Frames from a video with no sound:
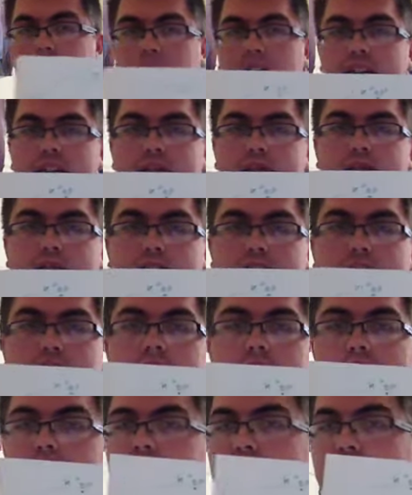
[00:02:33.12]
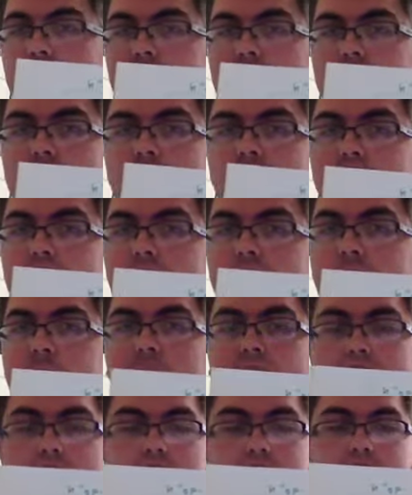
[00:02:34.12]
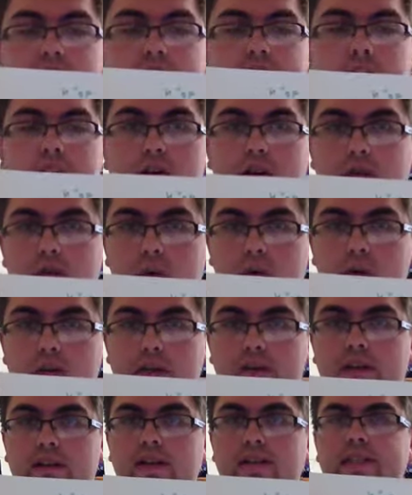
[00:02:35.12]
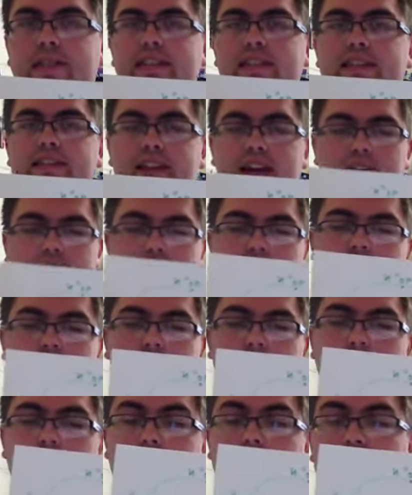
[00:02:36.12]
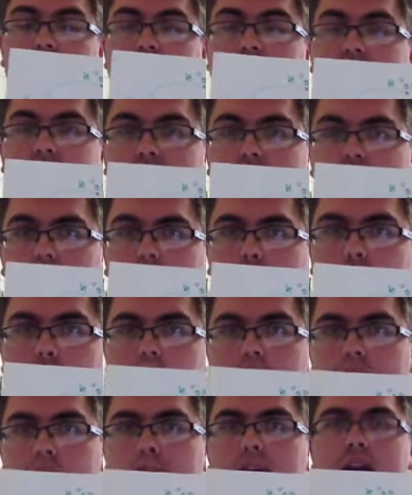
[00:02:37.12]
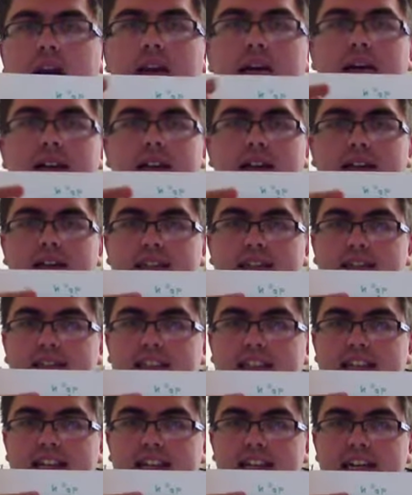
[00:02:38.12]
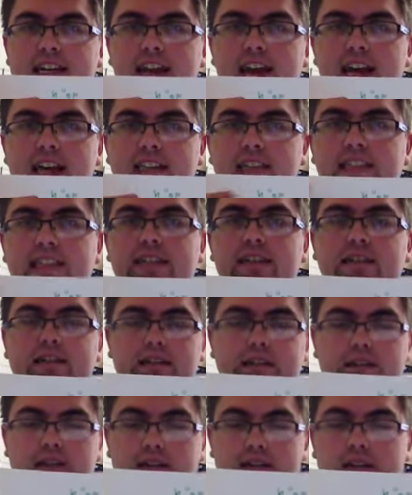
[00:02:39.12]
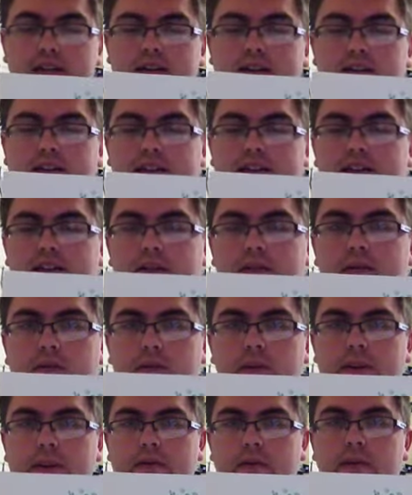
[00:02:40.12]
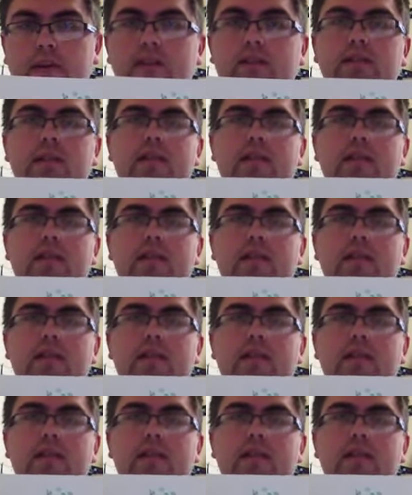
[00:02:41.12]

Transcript: measures. Latitude, again, measures north to south from 0 to 90. 0 in the middle,